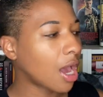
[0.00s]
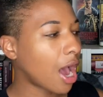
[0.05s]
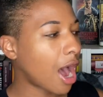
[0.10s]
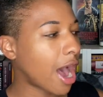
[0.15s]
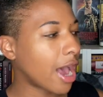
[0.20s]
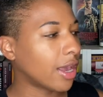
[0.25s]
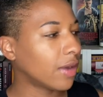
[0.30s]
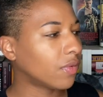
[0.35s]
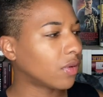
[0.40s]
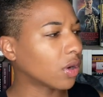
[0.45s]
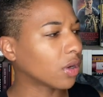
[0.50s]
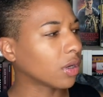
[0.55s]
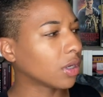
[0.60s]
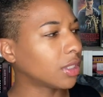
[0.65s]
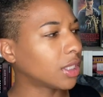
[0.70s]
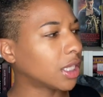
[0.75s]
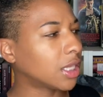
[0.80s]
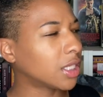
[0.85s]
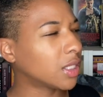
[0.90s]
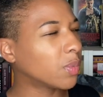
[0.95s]
I've
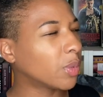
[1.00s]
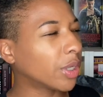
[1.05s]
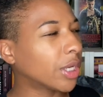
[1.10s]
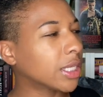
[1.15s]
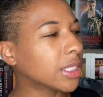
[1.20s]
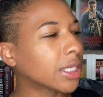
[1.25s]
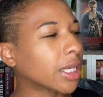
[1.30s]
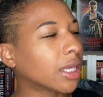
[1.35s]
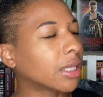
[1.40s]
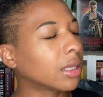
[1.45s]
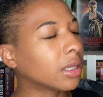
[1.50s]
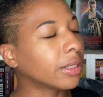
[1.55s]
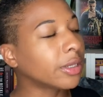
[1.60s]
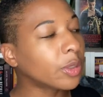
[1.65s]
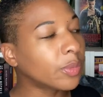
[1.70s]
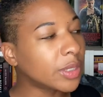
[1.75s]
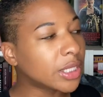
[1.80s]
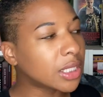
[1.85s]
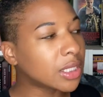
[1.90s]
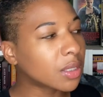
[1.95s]
heard that this book is, like, a
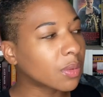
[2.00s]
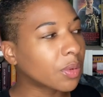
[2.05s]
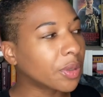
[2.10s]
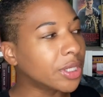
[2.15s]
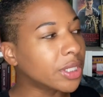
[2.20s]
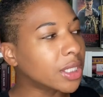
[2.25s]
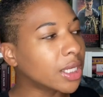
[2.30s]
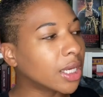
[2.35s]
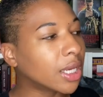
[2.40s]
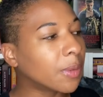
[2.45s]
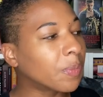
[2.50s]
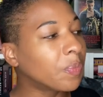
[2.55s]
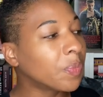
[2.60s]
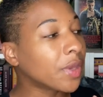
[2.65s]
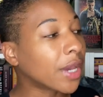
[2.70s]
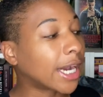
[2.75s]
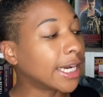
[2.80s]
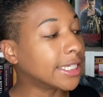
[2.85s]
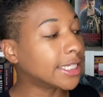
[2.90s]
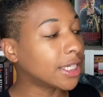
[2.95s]
little bit disappointing.
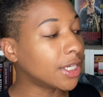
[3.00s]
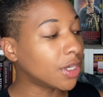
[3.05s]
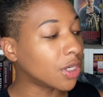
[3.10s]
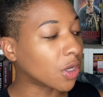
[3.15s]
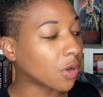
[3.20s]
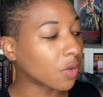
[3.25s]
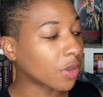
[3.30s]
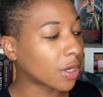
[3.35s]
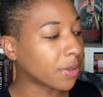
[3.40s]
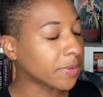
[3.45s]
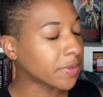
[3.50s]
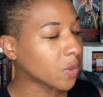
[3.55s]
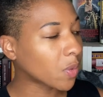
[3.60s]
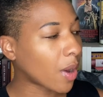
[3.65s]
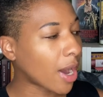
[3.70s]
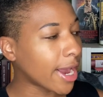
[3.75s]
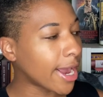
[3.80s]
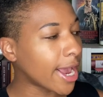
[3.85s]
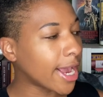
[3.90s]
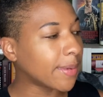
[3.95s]
I didn't know that it was
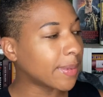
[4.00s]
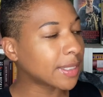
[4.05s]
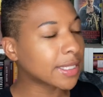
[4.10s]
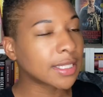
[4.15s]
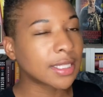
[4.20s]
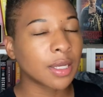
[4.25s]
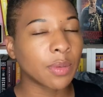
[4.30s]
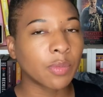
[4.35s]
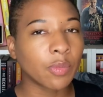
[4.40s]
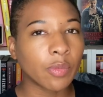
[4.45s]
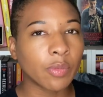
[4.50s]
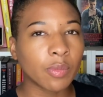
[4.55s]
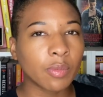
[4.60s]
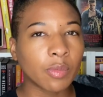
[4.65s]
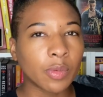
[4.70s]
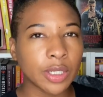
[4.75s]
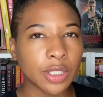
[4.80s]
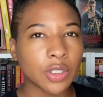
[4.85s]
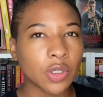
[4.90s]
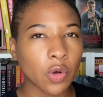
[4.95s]
YA, but
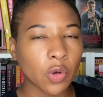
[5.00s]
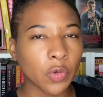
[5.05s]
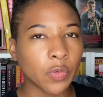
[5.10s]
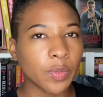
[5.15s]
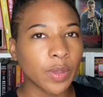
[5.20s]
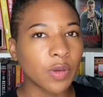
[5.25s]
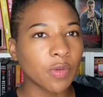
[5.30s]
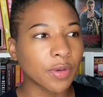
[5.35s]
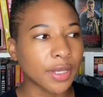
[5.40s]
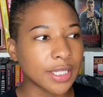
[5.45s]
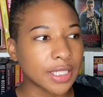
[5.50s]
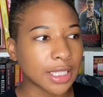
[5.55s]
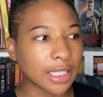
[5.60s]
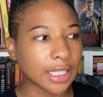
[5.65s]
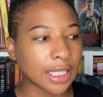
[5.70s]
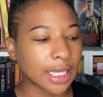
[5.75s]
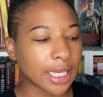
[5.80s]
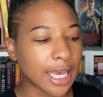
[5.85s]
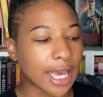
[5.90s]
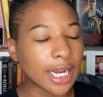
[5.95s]
someone told me
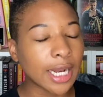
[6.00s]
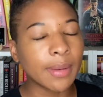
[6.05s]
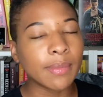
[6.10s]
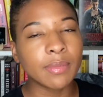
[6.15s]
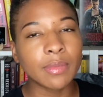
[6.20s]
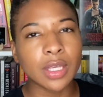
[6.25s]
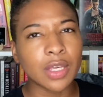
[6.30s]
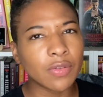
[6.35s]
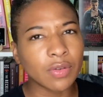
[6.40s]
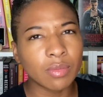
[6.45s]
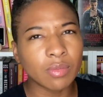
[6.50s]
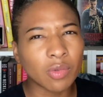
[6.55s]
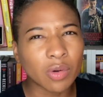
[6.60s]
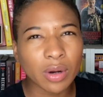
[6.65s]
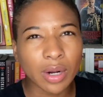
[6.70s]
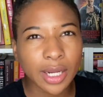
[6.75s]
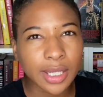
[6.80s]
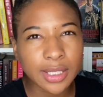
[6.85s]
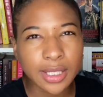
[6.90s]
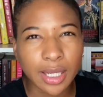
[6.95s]
recently, and I'm even
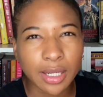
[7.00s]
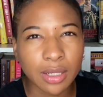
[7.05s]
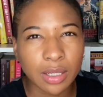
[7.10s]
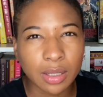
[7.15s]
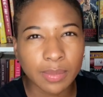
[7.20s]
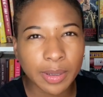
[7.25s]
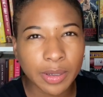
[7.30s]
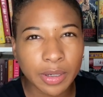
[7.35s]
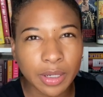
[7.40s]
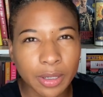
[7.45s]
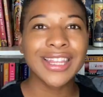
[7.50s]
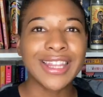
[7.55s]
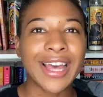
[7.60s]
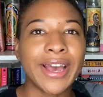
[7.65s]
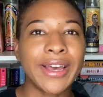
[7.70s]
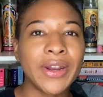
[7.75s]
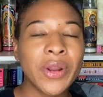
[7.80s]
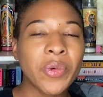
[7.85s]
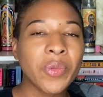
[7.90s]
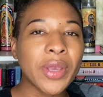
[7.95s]
more excited about it.
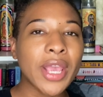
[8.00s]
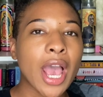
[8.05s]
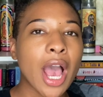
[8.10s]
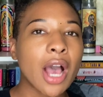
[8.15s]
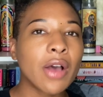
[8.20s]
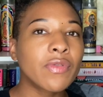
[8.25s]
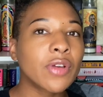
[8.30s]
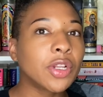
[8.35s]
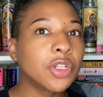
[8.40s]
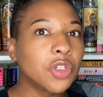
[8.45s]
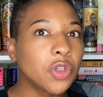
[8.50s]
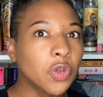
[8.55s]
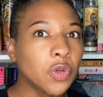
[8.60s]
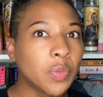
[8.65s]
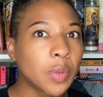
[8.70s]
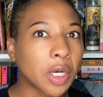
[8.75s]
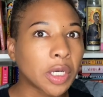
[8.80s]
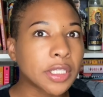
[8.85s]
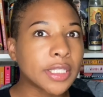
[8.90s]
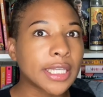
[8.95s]
Then we have two
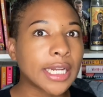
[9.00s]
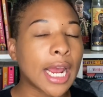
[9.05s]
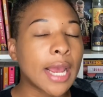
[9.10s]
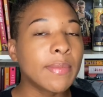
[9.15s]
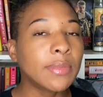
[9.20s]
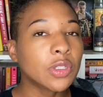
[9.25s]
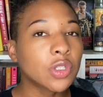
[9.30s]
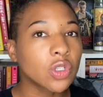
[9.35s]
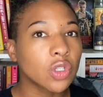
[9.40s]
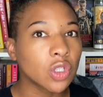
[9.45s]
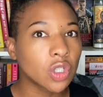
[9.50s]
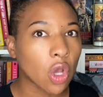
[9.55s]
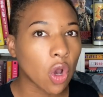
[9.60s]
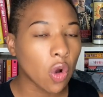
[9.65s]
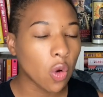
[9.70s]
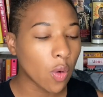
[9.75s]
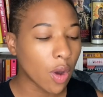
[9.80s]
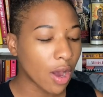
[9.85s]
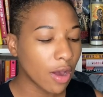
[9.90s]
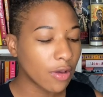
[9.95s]
books that I'm
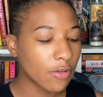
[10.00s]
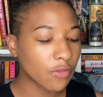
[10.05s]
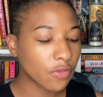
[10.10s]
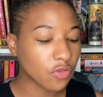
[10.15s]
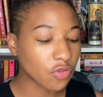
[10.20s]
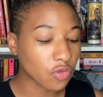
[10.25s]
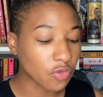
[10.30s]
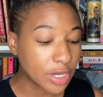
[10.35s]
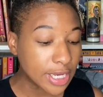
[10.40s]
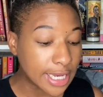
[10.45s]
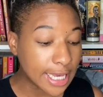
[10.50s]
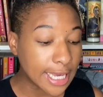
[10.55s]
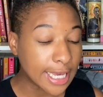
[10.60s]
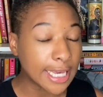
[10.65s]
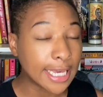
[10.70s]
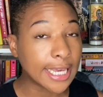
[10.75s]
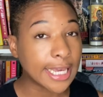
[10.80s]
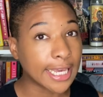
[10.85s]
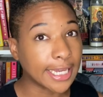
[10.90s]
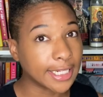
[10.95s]
so
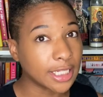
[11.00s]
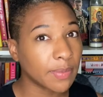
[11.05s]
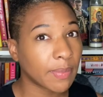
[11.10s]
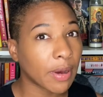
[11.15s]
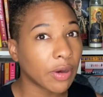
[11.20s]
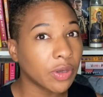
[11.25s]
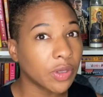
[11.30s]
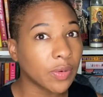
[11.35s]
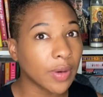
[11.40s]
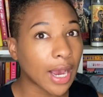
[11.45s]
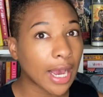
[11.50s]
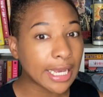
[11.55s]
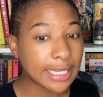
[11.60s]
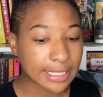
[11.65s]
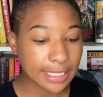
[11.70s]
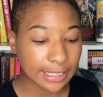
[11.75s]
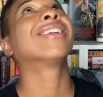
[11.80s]
freaking geeked about, you guys.